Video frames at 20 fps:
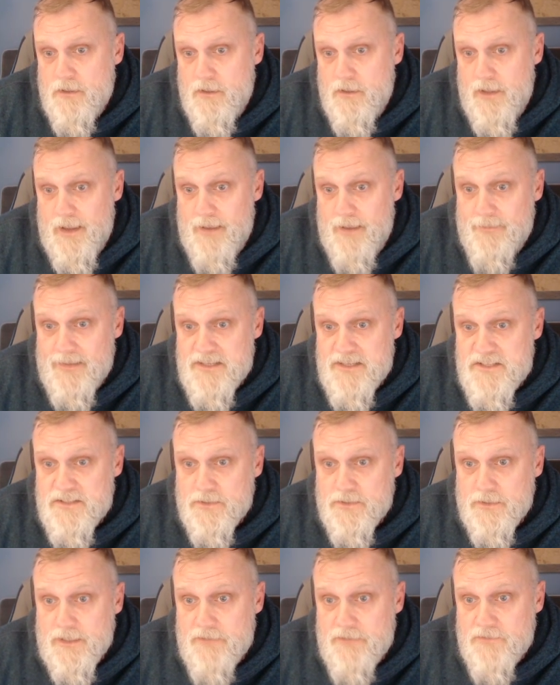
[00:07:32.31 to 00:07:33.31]
And that still
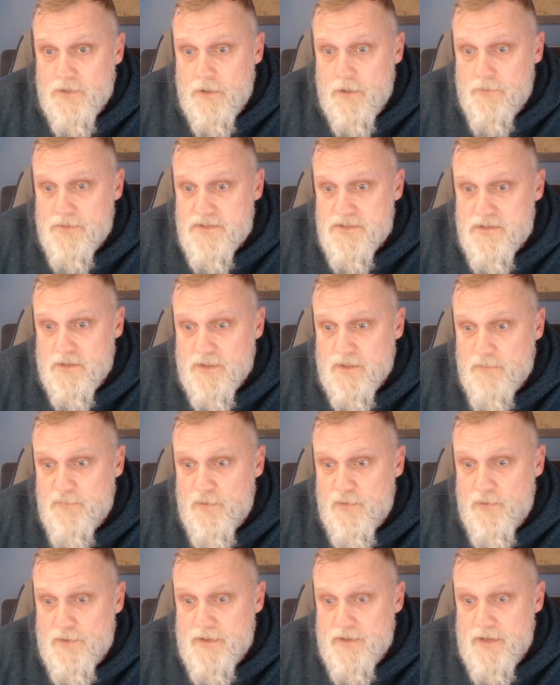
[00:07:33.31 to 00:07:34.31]
left all this on the
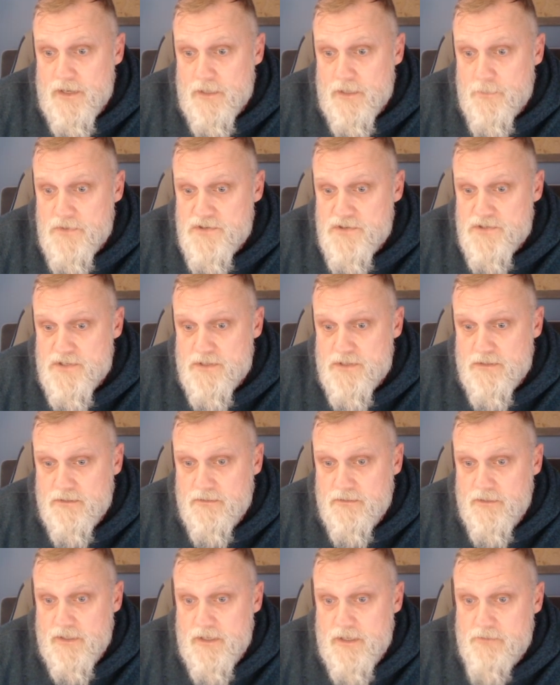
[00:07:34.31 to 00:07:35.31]
board here, which
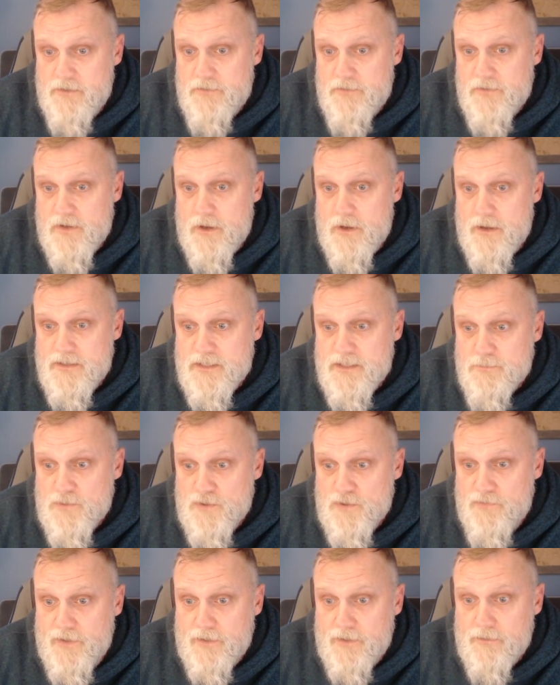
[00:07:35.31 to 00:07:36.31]
I never even got to
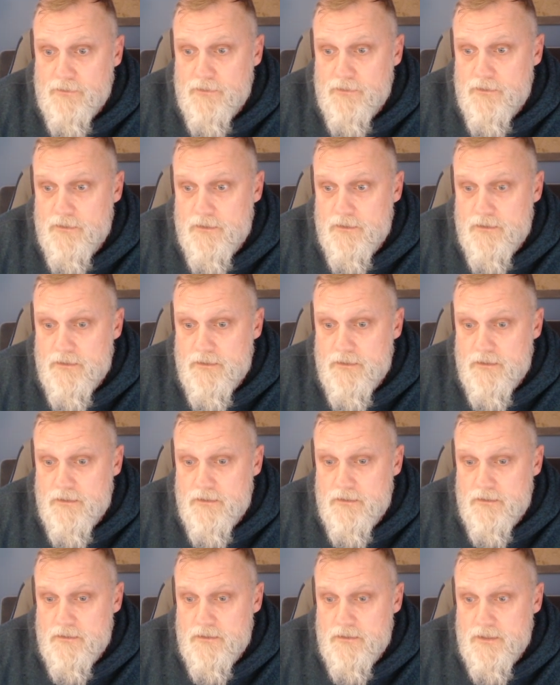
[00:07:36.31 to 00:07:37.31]
moving.
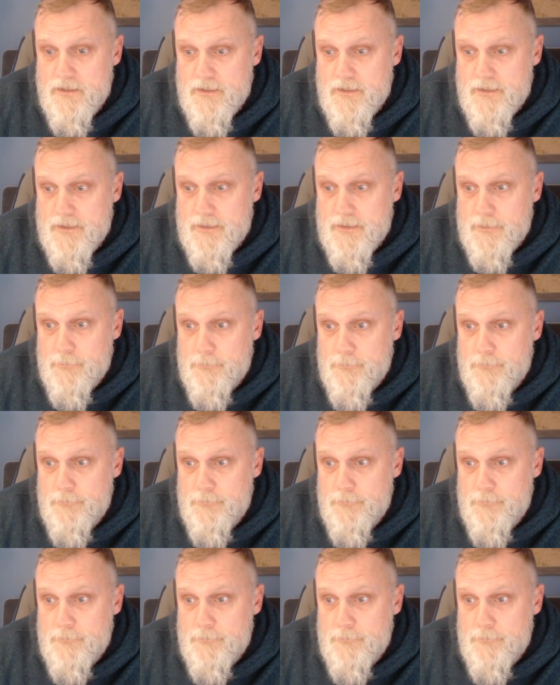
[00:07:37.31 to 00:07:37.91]
So